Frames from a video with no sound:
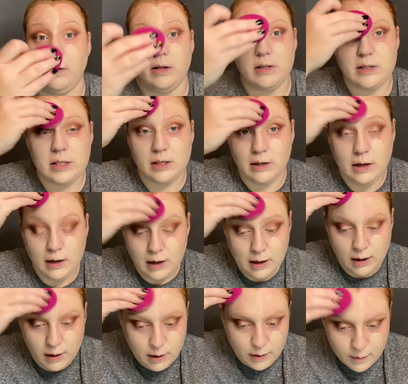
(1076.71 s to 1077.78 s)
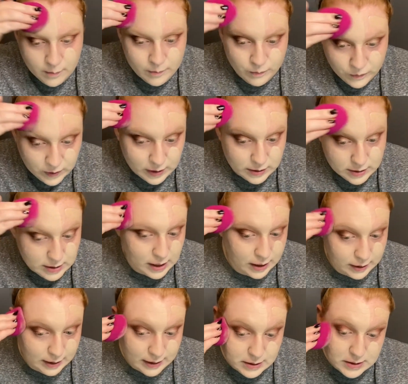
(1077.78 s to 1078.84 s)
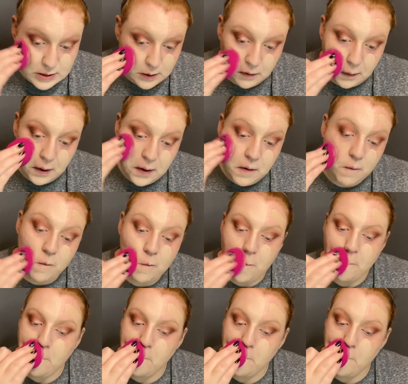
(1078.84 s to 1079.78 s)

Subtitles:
It's not that serious.